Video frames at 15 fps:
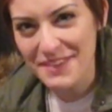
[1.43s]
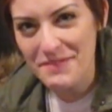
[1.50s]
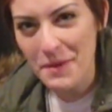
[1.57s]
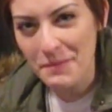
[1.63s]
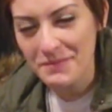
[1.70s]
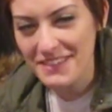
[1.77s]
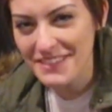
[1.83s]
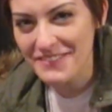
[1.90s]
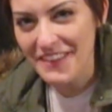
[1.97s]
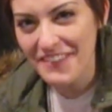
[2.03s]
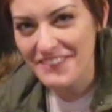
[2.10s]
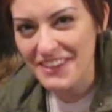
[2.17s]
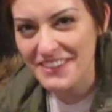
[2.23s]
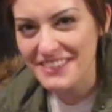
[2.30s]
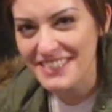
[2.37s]
I'm opening
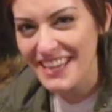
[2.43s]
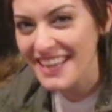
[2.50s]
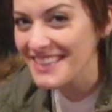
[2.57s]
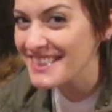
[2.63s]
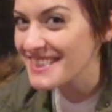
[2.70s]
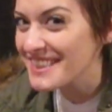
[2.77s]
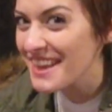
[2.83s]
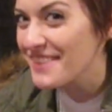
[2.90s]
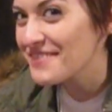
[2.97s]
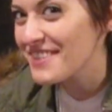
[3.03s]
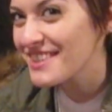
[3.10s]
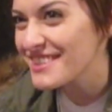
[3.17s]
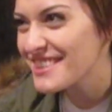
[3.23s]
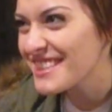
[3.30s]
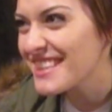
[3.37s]
my Valentine's Day
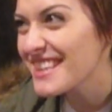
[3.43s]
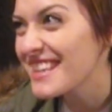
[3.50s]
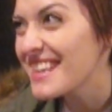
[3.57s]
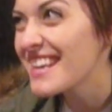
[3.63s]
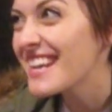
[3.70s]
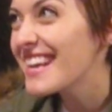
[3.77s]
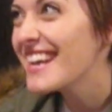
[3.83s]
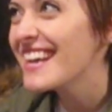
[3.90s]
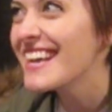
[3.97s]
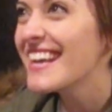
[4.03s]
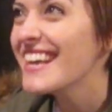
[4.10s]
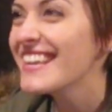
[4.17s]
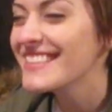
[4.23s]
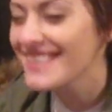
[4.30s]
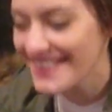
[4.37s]

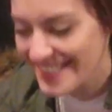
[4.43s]
present.